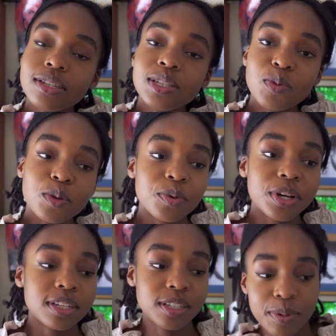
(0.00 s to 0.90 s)
this small
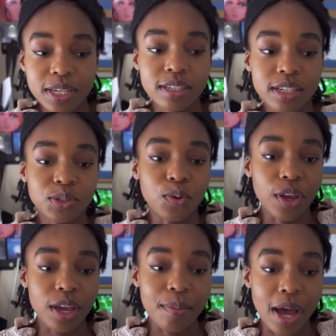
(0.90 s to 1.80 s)
point is basically
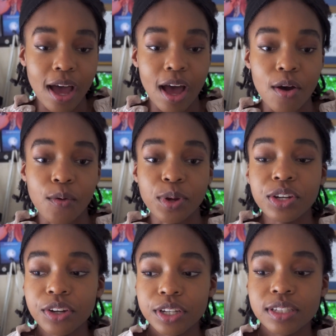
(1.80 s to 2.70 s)
talking about how when
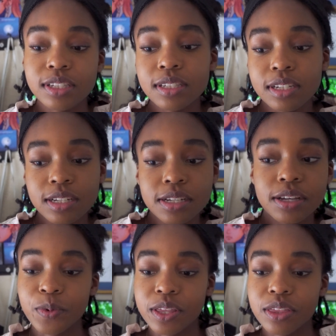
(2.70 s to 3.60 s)
you're consistent
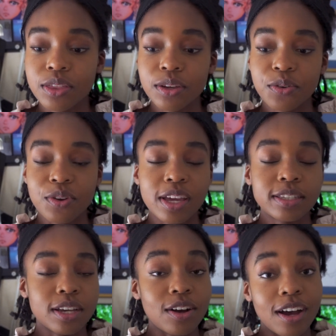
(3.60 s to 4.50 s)
with
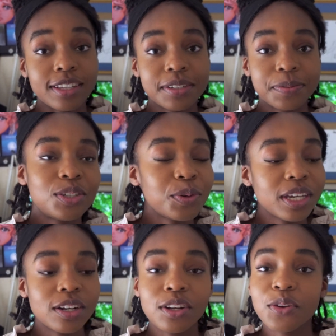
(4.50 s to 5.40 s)
creating art,
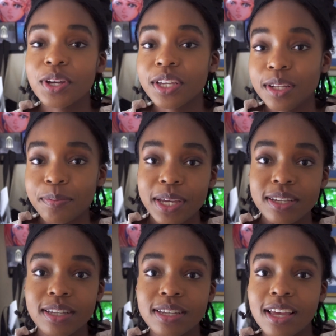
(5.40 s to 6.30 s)
doing it on a regular
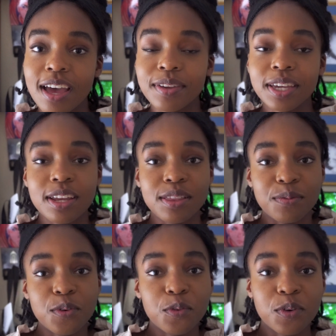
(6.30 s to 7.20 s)
basis, having it in the
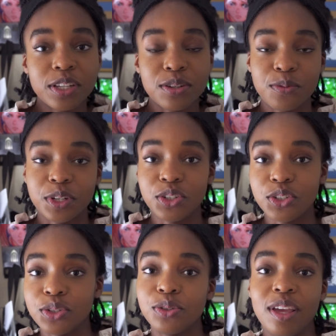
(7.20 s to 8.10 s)
forefront of what you
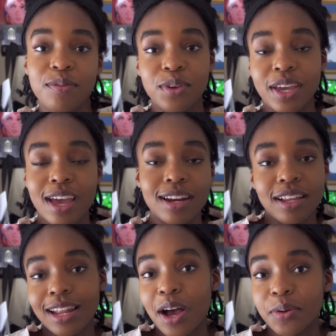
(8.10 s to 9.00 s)
do, if you can
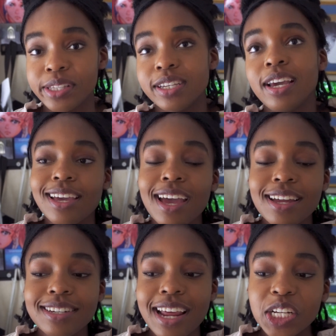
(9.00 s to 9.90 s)
allow it,
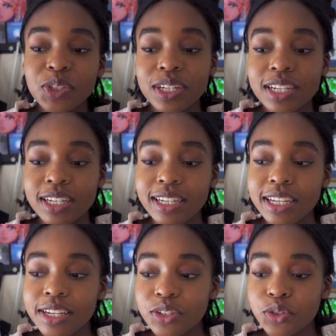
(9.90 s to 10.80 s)
can naturally
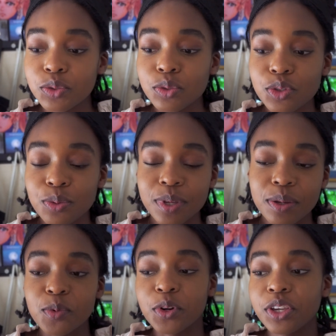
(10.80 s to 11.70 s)
lead you to
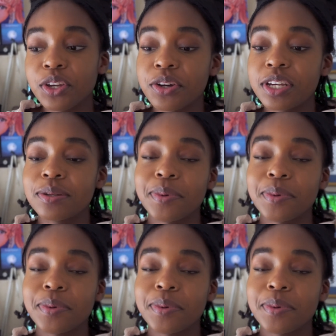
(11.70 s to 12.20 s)
be more curious